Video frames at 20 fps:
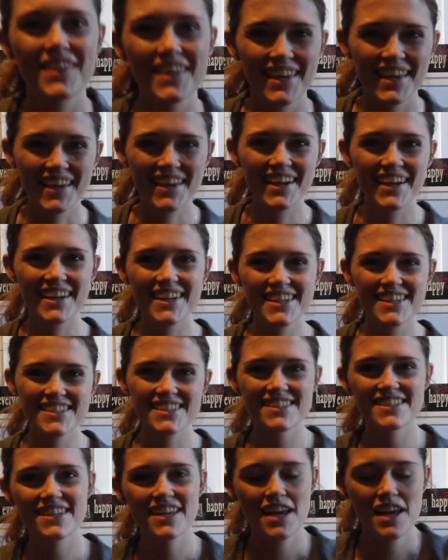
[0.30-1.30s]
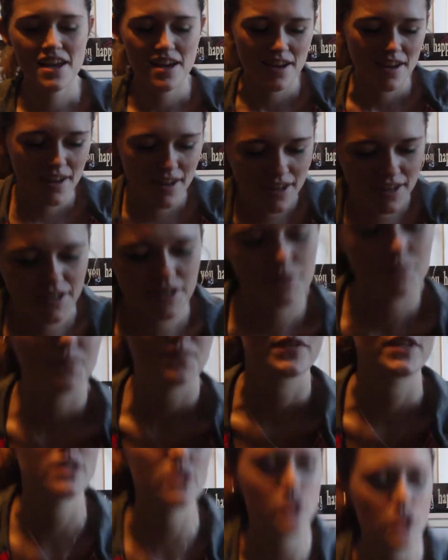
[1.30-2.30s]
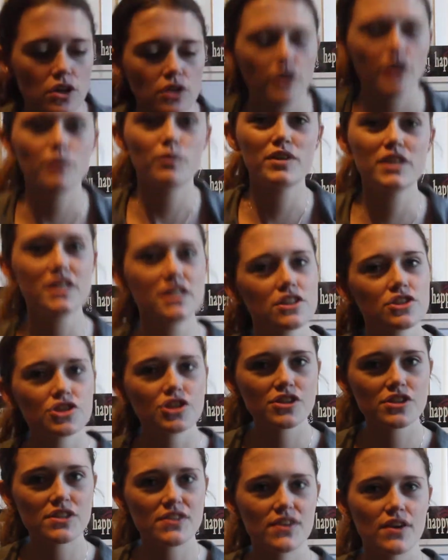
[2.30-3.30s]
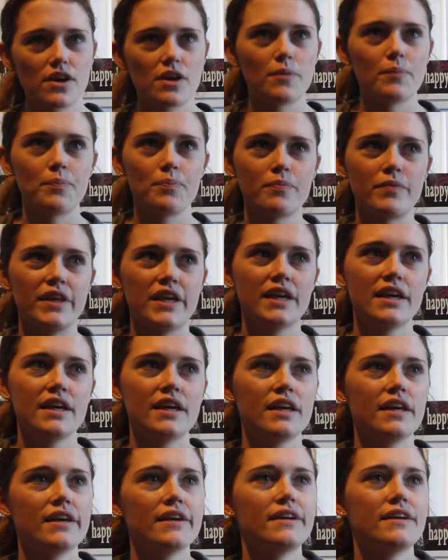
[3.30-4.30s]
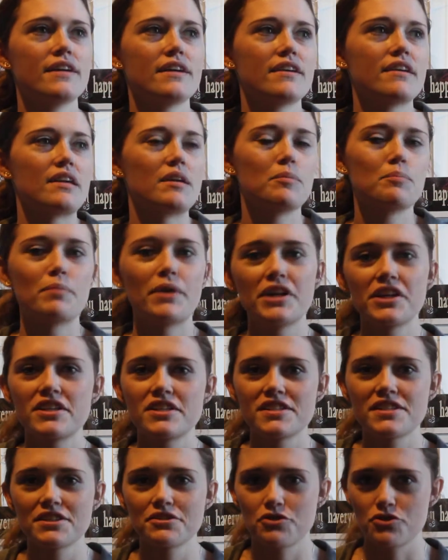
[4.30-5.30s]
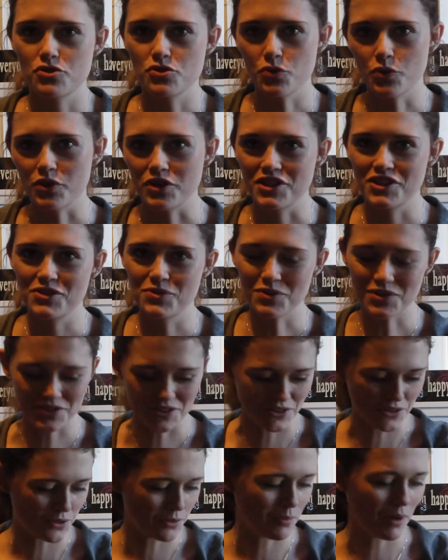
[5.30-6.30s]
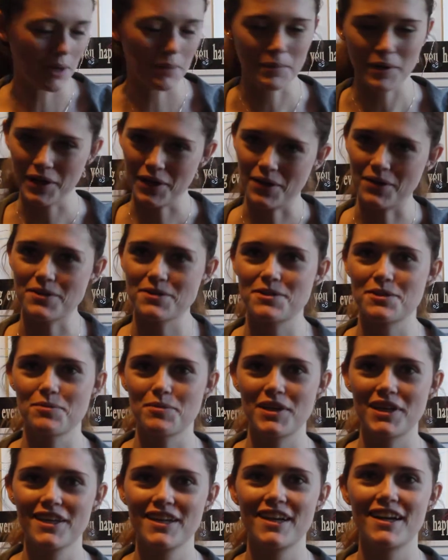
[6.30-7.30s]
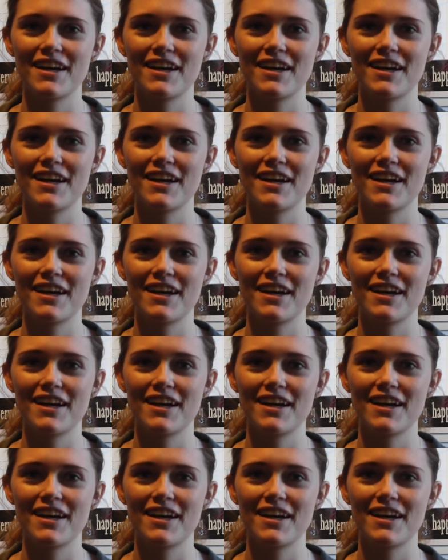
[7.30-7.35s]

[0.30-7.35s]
Hey guys! So I wanted to share some embarrassing stories with you about my ostomy.